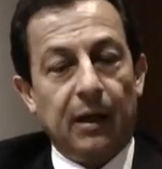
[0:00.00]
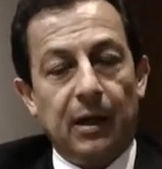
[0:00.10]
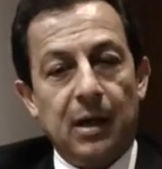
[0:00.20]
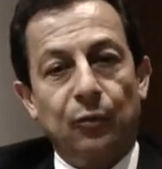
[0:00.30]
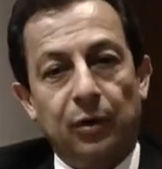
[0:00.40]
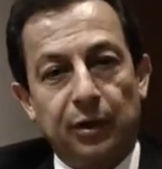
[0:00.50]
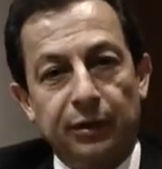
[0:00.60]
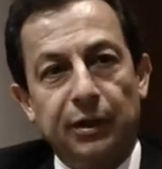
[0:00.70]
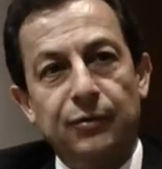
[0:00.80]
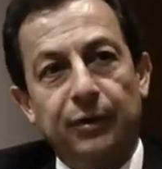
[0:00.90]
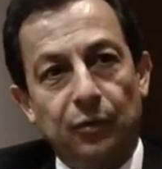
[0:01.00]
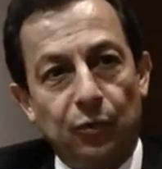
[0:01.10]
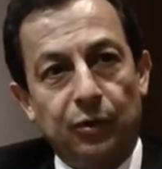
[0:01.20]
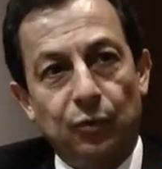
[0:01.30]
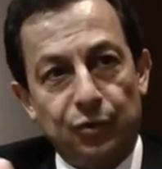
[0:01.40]
Uh, and we're continuing to
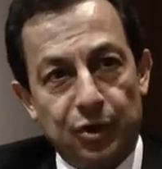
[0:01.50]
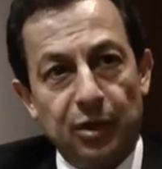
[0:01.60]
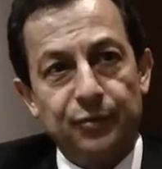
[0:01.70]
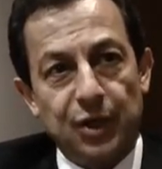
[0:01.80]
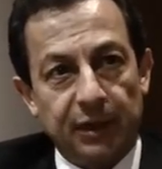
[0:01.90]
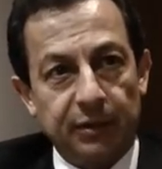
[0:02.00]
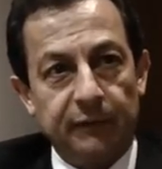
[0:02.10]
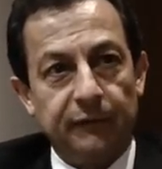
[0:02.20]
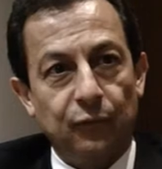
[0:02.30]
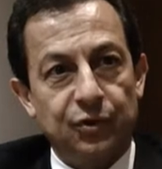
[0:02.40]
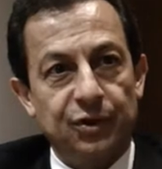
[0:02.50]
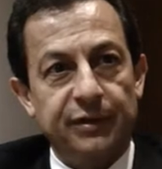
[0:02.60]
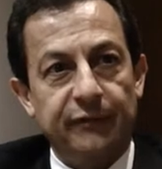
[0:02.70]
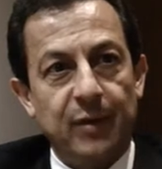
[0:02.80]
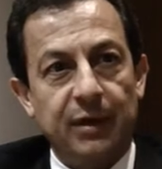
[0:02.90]
work towards our objective, which
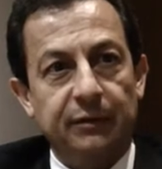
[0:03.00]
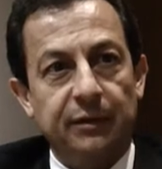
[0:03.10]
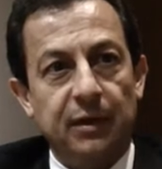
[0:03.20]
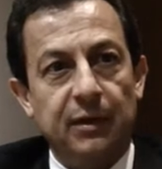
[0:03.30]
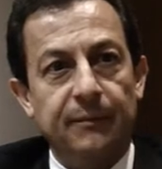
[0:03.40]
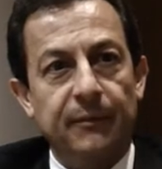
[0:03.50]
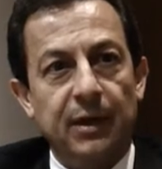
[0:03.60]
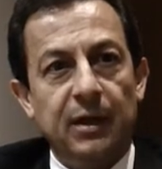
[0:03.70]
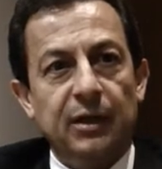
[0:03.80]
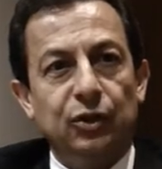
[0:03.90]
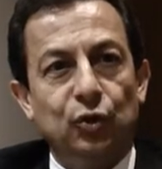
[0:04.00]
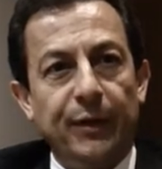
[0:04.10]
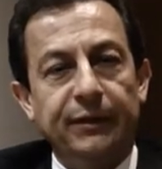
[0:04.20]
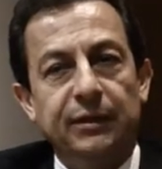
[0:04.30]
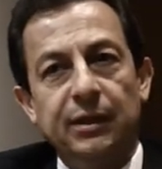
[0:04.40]
is about uh,
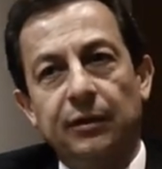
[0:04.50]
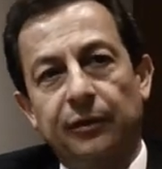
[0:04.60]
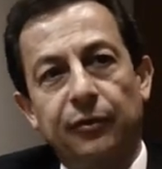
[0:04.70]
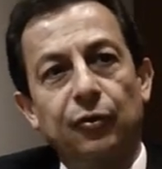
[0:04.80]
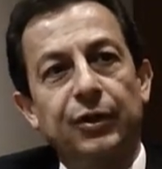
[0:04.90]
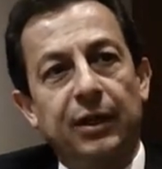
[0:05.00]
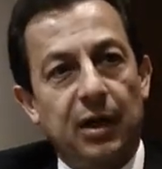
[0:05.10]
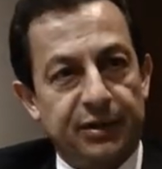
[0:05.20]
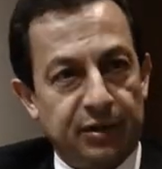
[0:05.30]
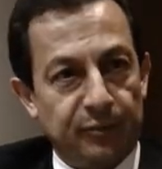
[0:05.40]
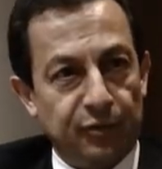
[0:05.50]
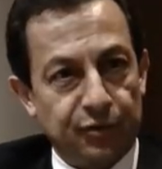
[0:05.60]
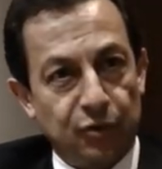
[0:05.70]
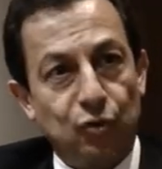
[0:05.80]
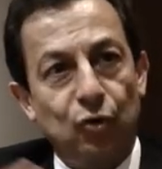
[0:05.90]
20 to 30
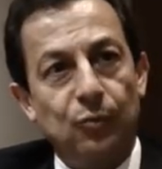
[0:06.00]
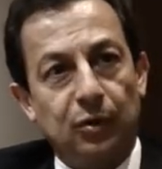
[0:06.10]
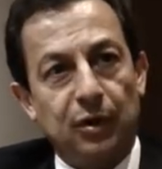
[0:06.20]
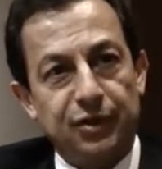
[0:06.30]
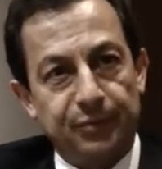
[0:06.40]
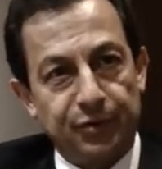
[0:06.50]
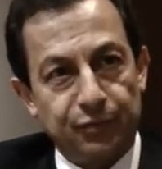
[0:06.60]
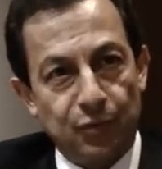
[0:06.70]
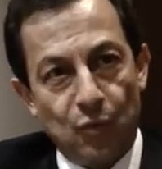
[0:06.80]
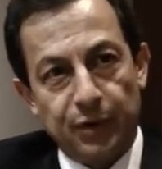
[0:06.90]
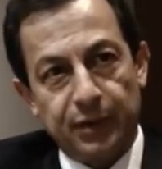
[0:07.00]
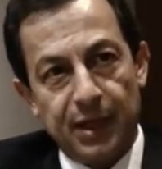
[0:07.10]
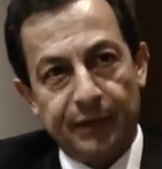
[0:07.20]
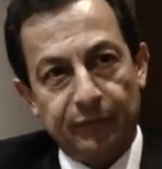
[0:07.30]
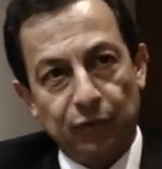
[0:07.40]
customers, global customers. We want
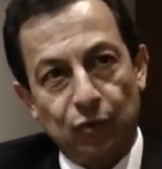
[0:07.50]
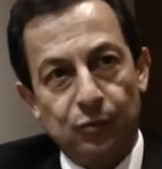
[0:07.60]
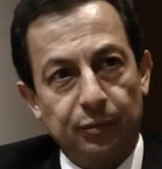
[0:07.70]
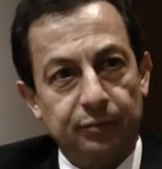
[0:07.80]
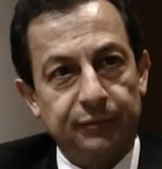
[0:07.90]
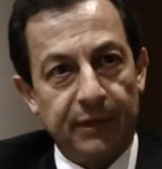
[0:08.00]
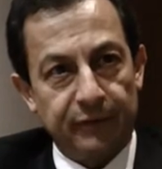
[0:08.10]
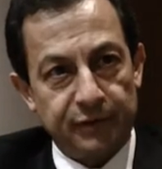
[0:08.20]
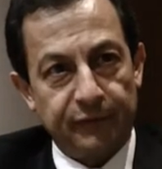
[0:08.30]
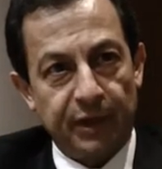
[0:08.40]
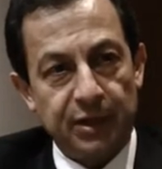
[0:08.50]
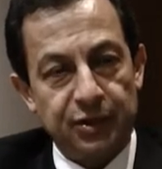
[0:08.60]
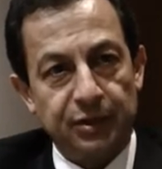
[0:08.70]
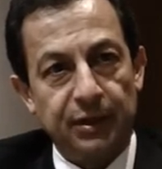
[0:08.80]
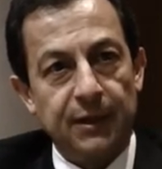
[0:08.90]
to have a global
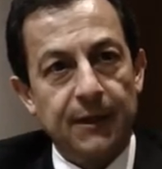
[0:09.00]
diversification.